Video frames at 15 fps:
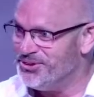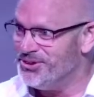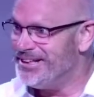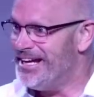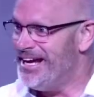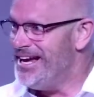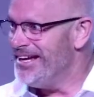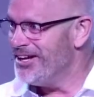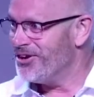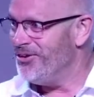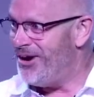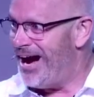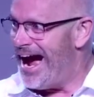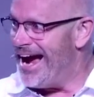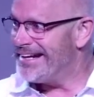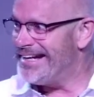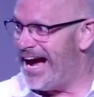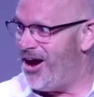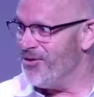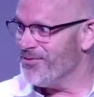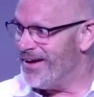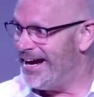doing, you know, I
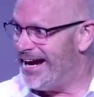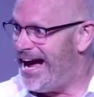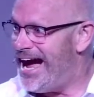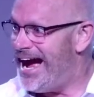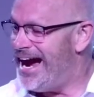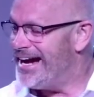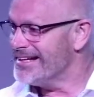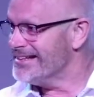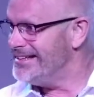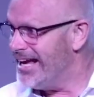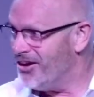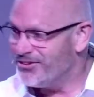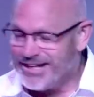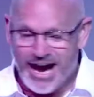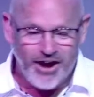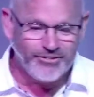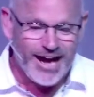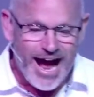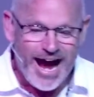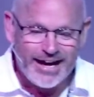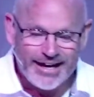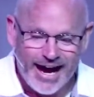count, they hide, they'll
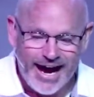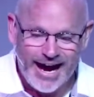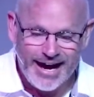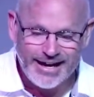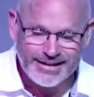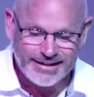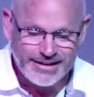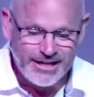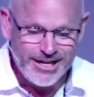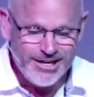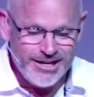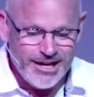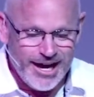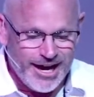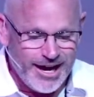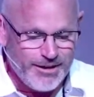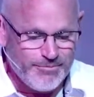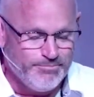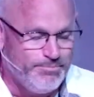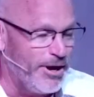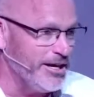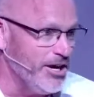count, I hide.
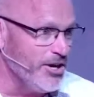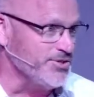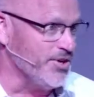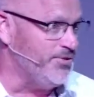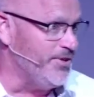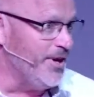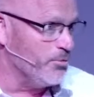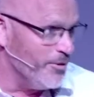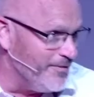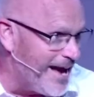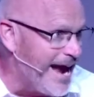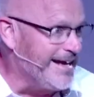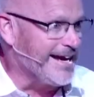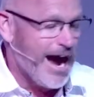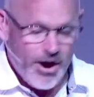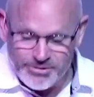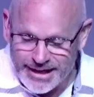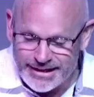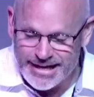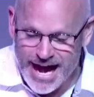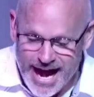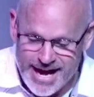But here's the thing, when they
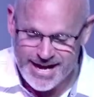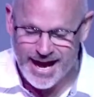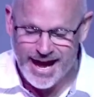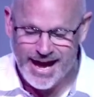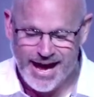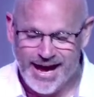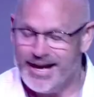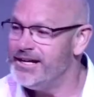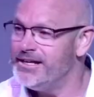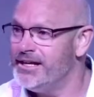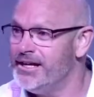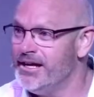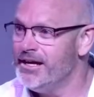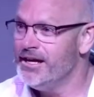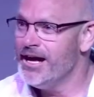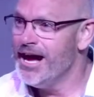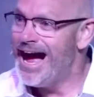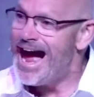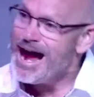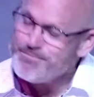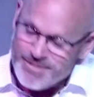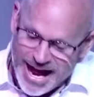count and I hide,
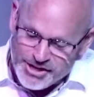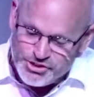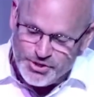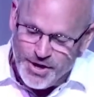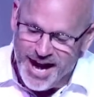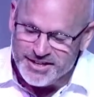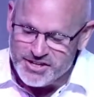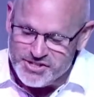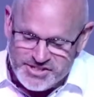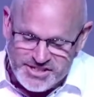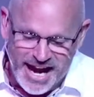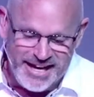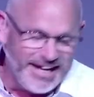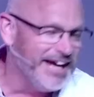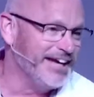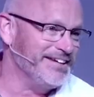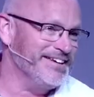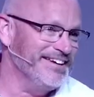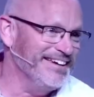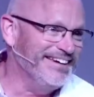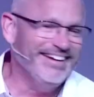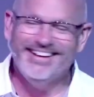I'm not trying to stay
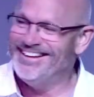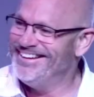hidden.